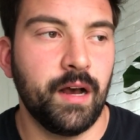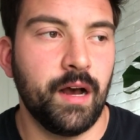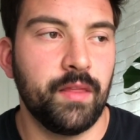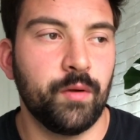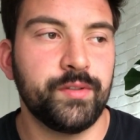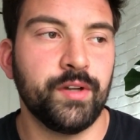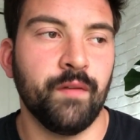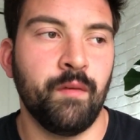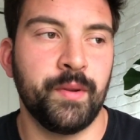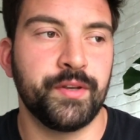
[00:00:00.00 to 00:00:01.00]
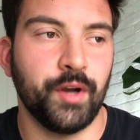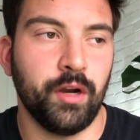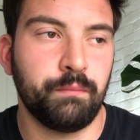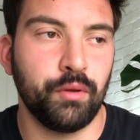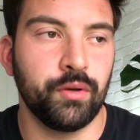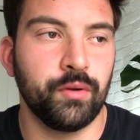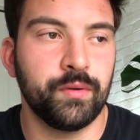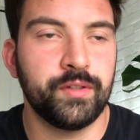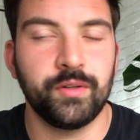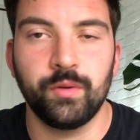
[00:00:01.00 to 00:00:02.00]
those turn from a dark blue
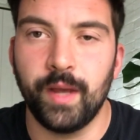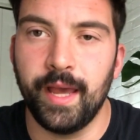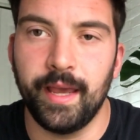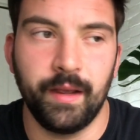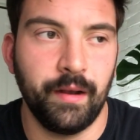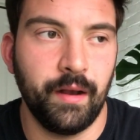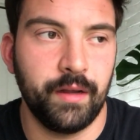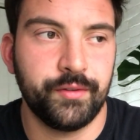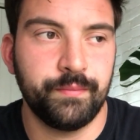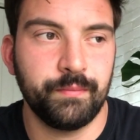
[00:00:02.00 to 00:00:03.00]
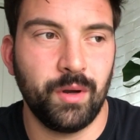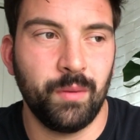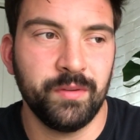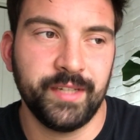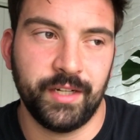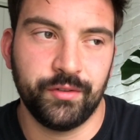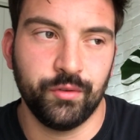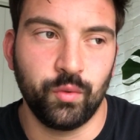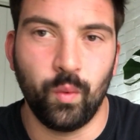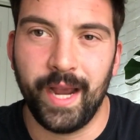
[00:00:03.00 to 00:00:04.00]
to a almost like a
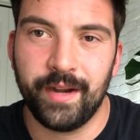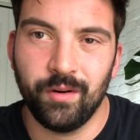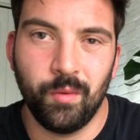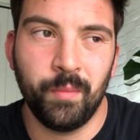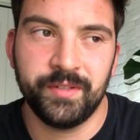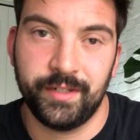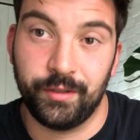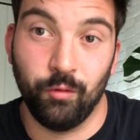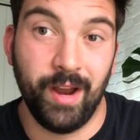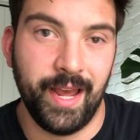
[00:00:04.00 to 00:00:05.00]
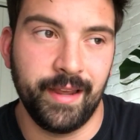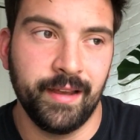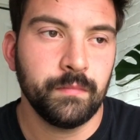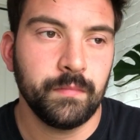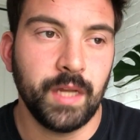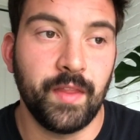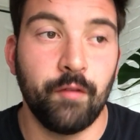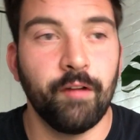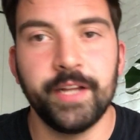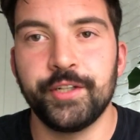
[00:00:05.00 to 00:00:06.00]
true white or almost a gray. And
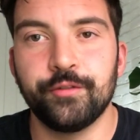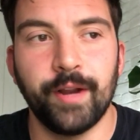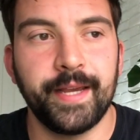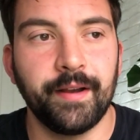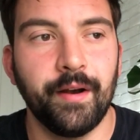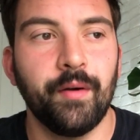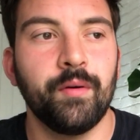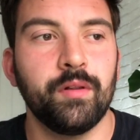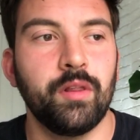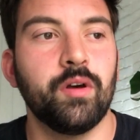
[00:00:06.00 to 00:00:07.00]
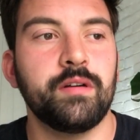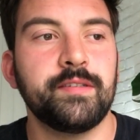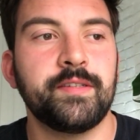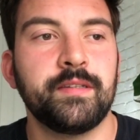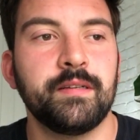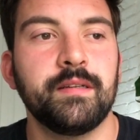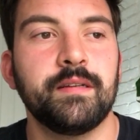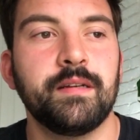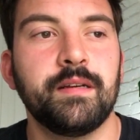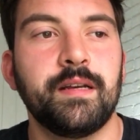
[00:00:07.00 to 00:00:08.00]
then Regidrago looks,
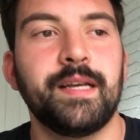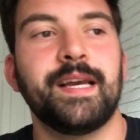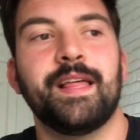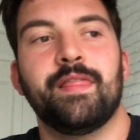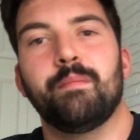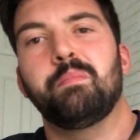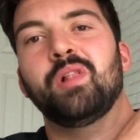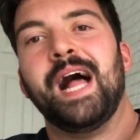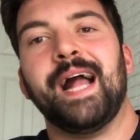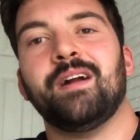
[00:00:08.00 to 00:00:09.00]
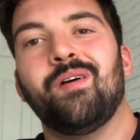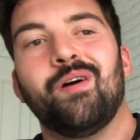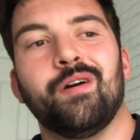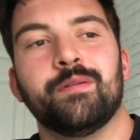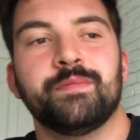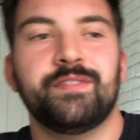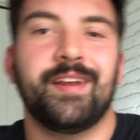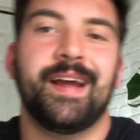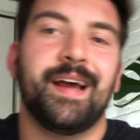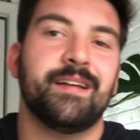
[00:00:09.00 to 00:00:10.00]
the black arms that
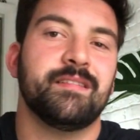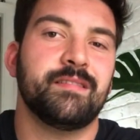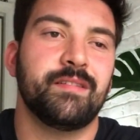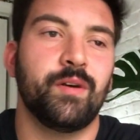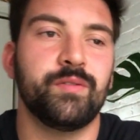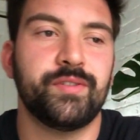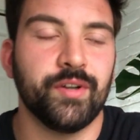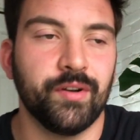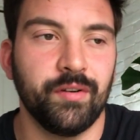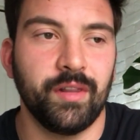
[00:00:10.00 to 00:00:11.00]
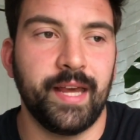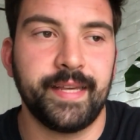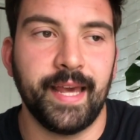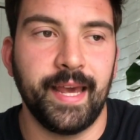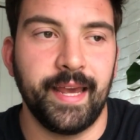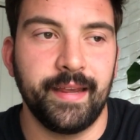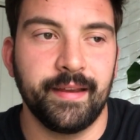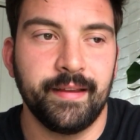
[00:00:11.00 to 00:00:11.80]
it has, those turn like a,